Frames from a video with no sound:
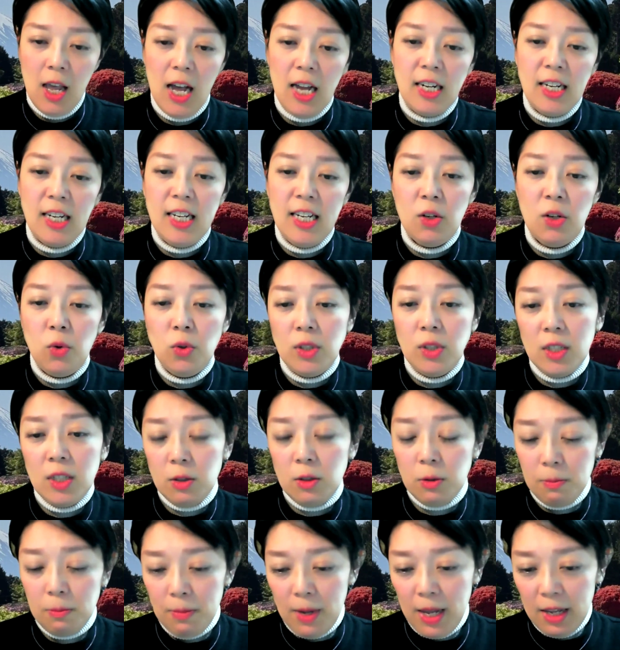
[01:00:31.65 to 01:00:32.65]
And in order
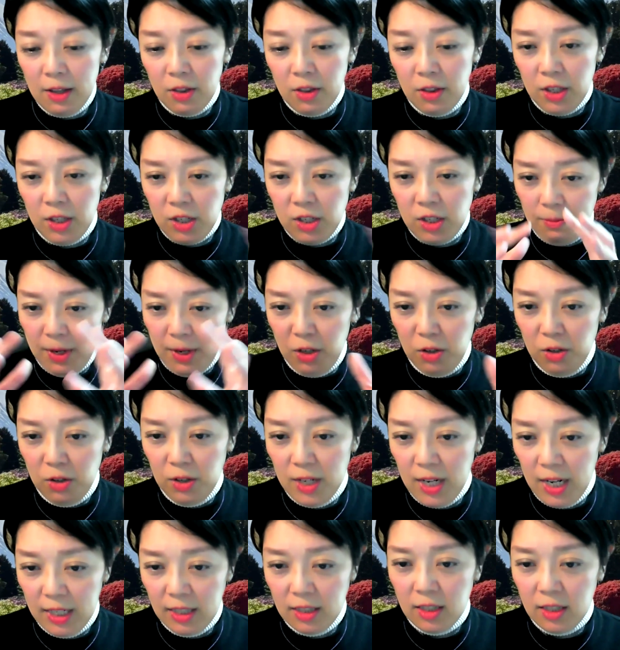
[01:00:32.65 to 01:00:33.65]
to make the Japan
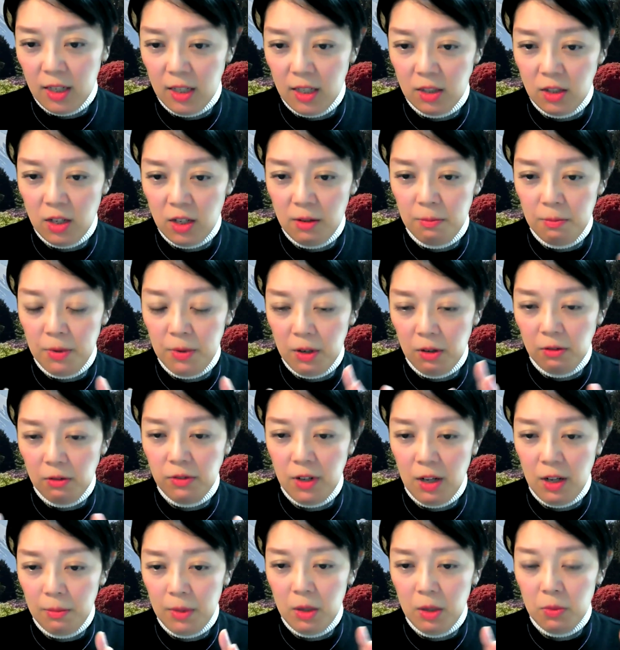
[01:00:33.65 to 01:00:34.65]
united, Imperial
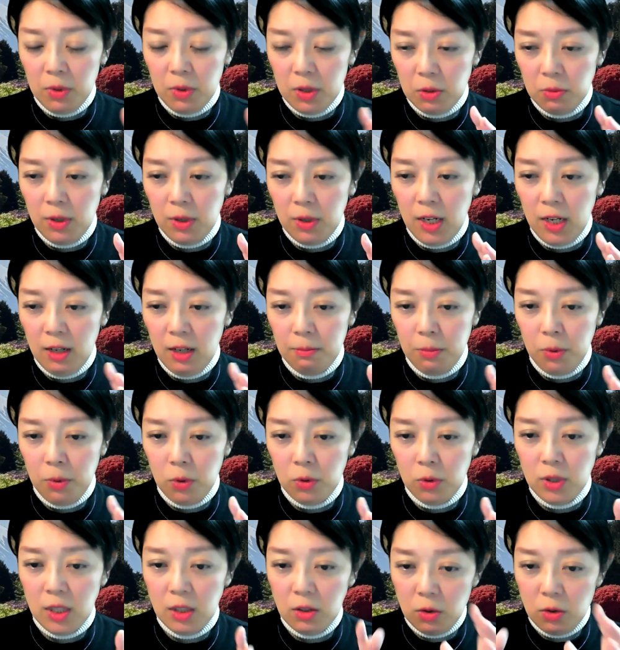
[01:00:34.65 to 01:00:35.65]
family was really
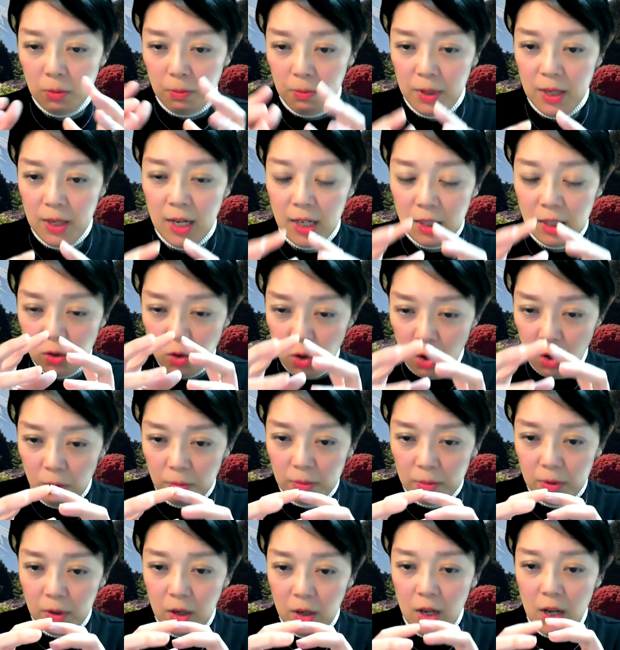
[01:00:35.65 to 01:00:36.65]
important to be at
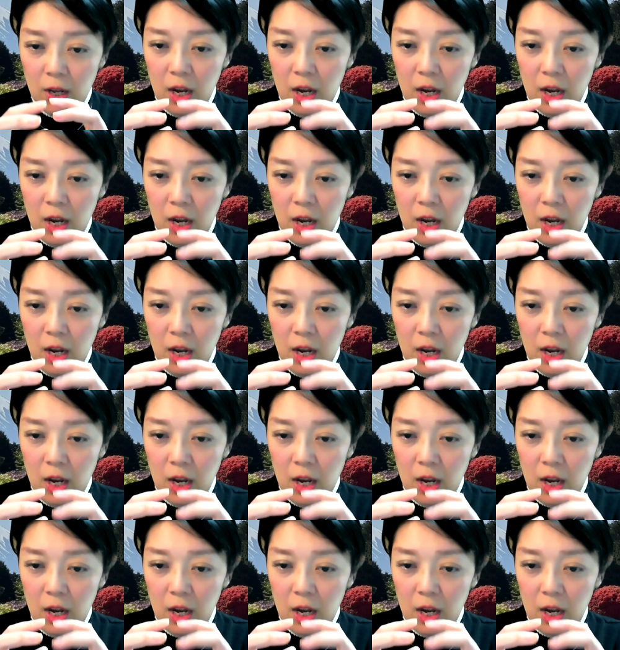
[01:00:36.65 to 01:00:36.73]
top.